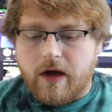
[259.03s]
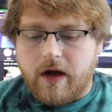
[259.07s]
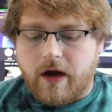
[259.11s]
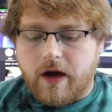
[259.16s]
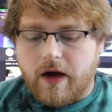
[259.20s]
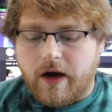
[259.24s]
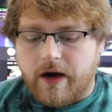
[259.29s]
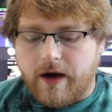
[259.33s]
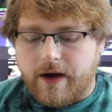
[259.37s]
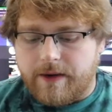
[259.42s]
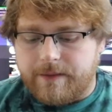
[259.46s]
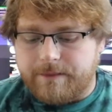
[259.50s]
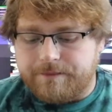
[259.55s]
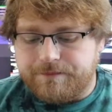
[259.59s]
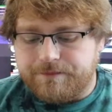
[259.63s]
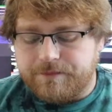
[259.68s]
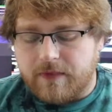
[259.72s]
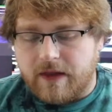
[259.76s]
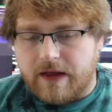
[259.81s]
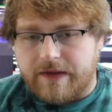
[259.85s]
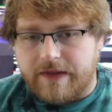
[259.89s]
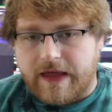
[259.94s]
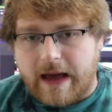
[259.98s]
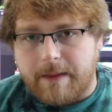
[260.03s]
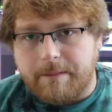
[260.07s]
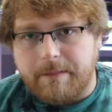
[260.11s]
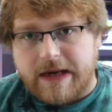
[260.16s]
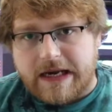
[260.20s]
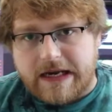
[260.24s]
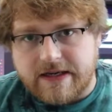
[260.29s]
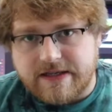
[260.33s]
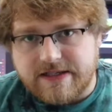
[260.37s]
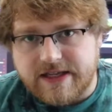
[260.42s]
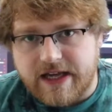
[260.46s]
That
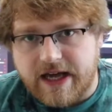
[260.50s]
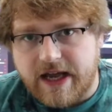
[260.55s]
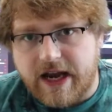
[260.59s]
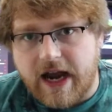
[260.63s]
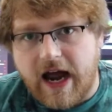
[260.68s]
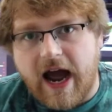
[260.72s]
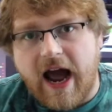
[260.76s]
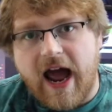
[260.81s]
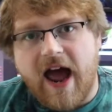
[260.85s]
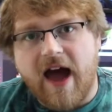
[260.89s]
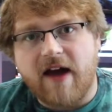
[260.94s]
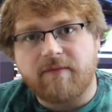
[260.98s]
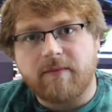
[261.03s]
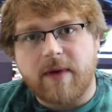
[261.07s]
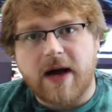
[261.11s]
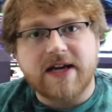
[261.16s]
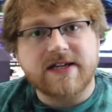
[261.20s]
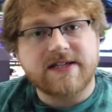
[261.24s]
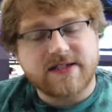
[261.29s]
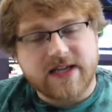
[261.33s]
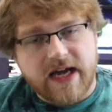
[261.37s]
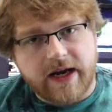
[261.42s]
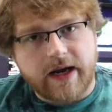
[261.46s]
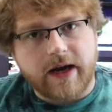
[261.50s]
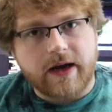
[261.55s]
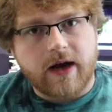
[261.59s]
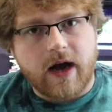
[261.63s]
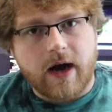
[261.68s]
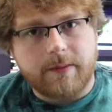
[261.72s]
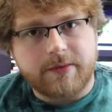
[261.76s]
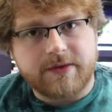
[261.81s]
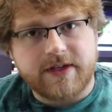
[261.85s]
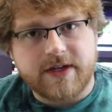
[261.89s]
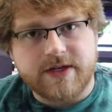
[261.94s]
being said, I have my second
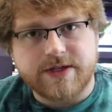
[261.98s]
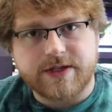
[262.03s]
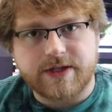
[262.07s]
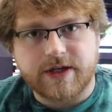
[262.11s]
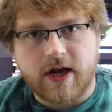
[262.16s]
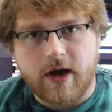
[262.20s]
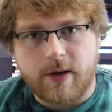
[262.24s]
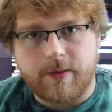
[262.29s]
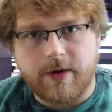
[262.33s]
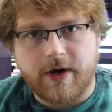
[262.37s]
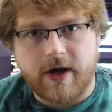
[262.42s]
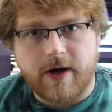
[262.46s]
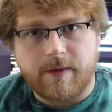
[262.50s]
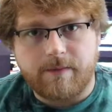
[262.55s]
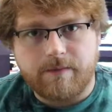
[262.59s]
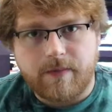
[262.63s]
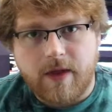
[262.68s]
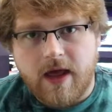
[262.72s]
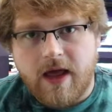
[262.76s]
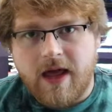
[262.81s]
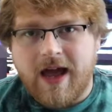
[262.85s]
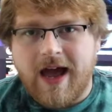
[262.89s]
competition coming up.